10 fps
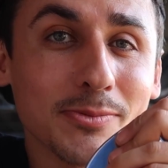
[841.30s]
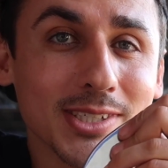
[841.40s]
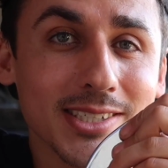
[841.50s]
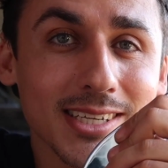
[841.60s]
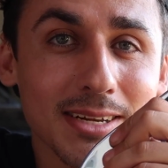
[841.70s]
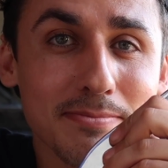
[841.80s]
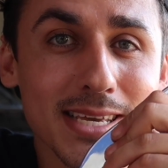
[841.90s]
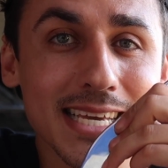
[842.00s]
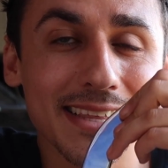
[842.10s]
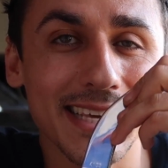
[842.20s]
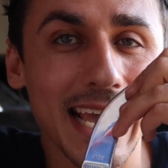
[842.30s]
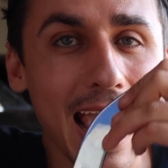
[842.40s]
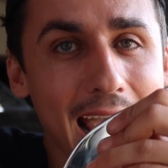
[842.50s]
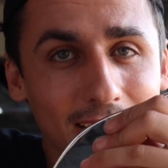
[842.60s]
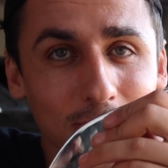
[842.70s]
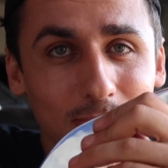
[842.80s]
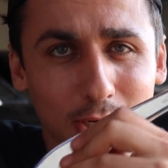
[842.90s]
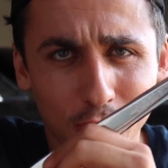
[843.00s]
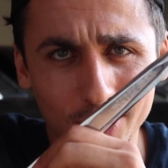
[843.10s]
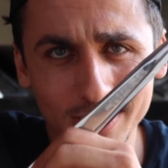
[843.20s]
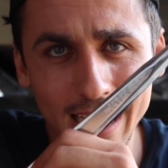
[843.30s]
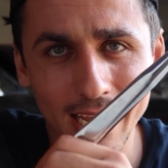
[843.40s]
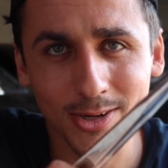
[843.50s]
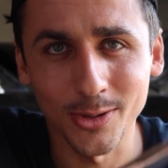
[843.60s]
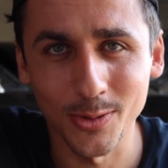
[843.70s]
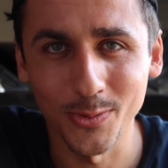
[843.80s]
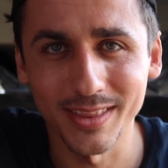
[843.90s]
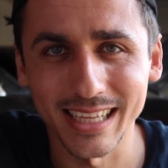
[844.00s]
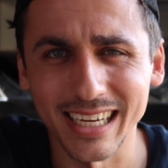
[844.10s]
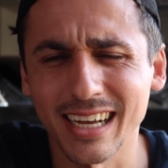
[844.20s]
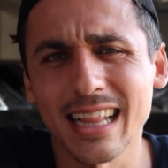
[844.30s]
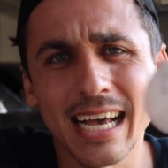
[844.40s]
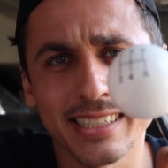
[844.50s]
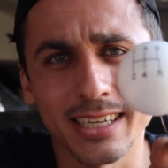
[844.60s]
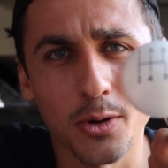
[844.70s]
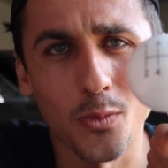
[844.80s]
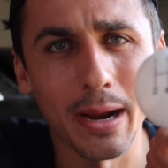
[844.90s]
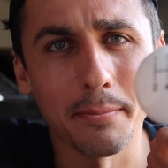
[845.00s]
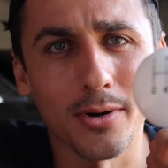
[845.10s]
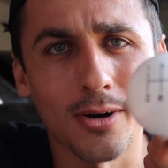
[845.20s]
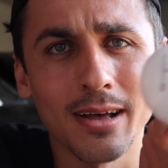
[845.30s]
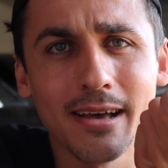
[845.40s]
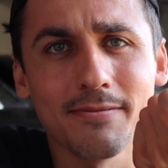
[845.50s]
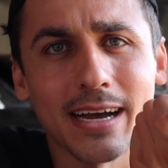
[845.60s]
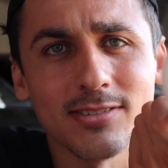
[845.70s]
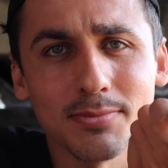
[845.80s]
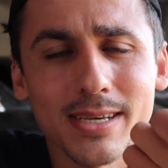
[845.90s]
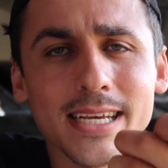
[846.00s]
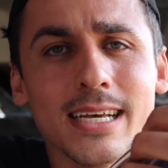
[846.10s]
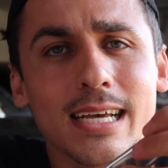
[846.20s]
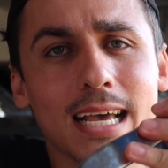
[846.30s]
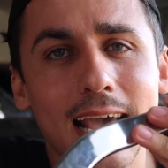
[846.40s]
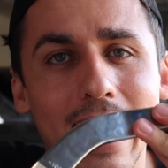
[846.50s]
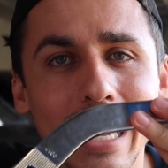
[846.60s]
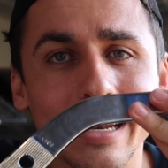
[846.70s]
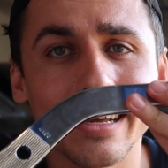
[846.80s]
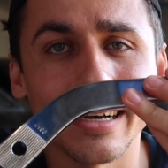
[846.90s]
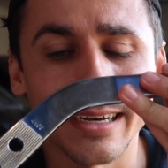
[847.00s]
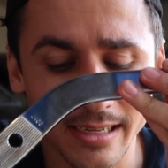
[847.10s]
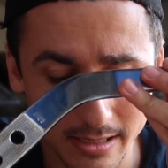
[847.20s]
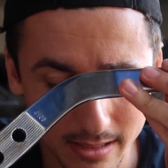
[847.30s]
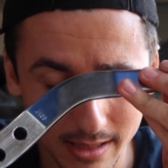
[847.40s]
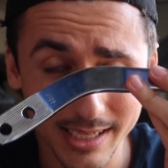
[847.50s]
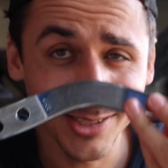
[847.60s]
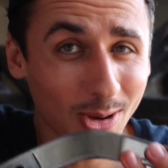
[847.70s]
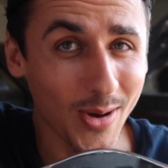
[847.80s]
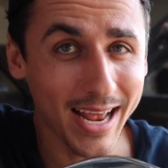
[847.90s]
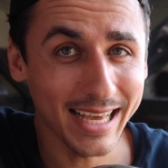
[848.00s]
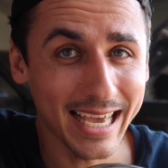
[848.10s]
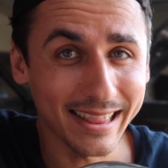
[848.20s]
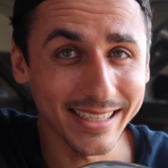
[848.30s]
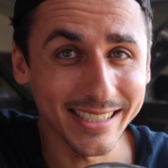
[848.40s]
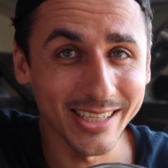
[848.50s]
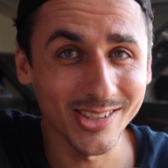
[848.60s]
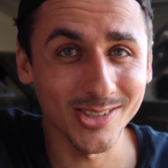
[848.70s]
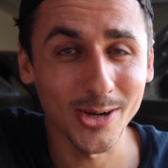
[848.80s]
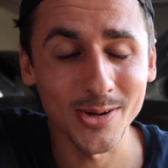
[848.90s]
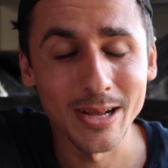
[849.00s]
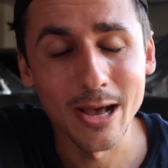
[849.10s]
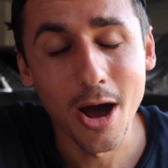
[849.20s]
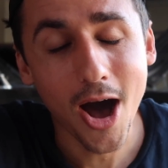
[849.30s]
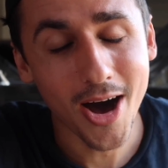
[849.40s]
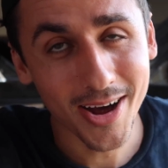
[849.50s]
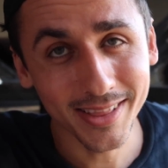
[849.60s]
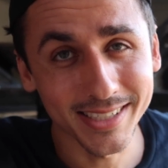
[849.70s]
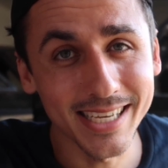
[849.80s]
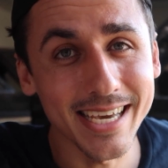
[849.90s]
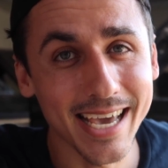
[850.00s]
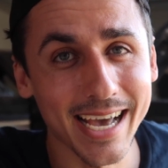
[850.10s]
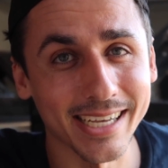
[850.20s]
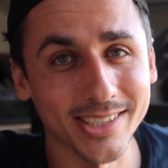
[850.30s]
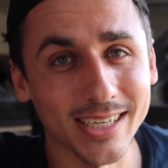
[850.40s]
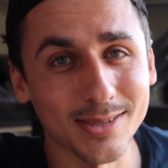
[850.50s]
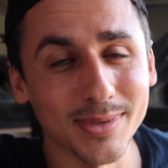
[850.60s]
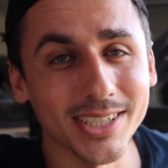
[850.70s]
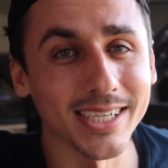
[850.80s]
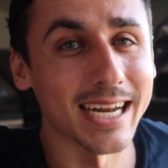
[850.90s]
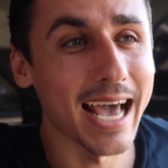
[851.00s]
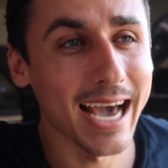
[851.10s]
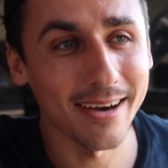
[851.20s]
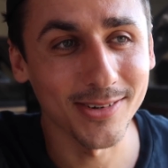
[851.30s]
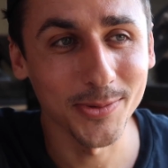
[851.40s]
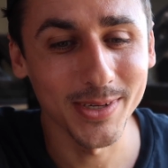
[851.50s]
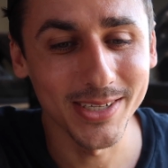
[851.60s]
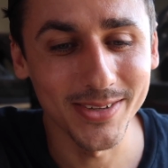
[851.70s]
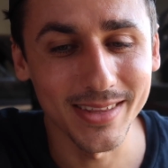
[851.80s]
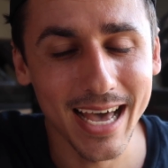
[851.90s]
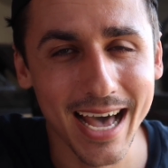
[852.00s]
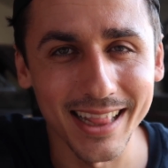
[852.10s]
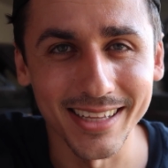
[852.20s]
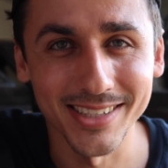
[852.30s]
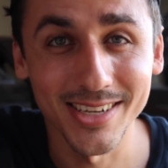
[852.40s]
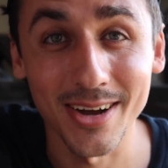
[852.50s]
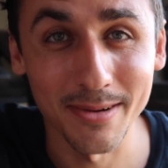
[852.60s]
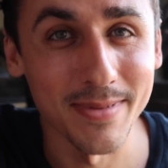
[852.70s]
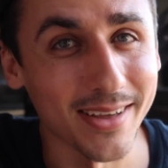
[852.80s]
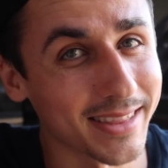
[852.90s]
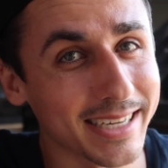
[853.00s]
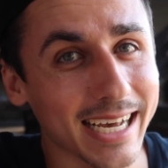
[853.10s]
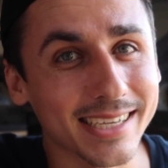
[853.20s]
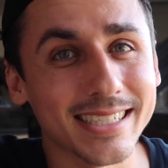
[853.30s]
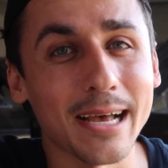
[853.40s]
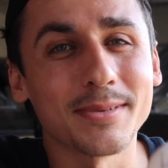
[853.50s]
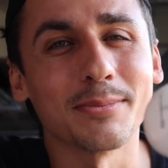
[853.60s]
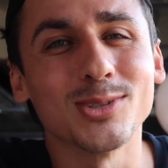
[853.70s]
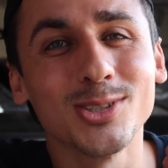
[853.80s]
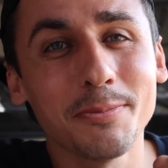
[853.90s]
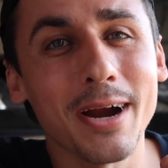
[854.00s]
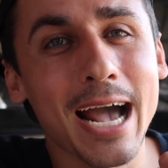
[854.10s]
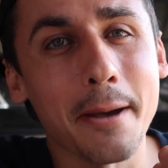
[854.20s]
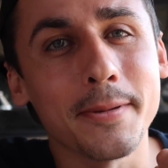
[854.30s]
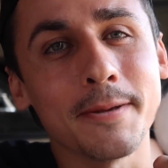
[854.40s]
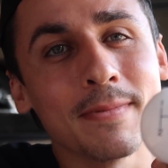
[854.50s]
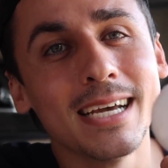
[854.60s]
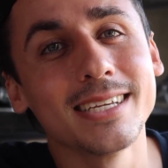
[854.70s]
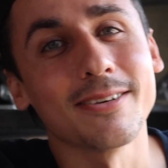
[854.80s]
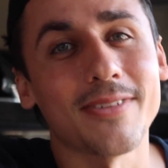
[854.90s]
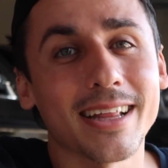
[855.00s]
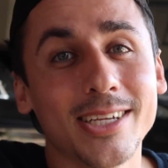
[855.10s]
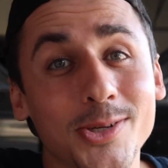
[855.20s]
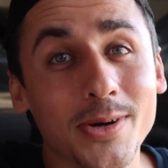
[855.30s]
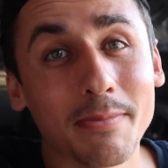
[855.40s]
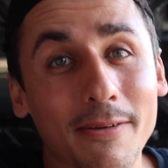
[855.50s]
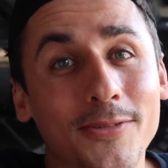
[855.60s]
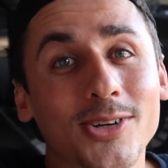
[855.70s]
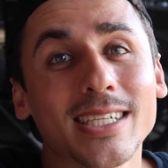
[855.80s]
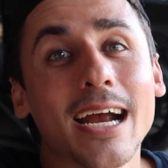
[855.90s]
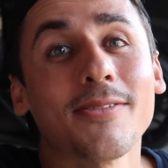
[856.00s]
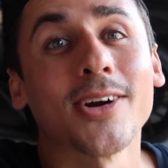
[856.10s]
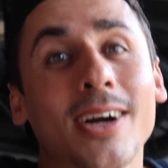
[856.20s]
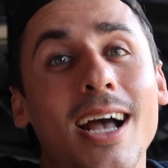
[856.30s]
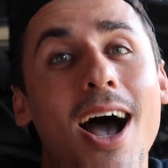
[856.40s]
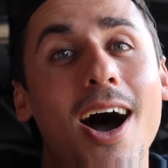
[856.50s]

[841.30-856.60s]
which is gonna be the handle, the Hurst handle with the classic white ball 5-speed. And let's go ahead and get this installed on the TKX transmission. After we do that, let's talk about the next steps. I'm super happy to finally doing my first ever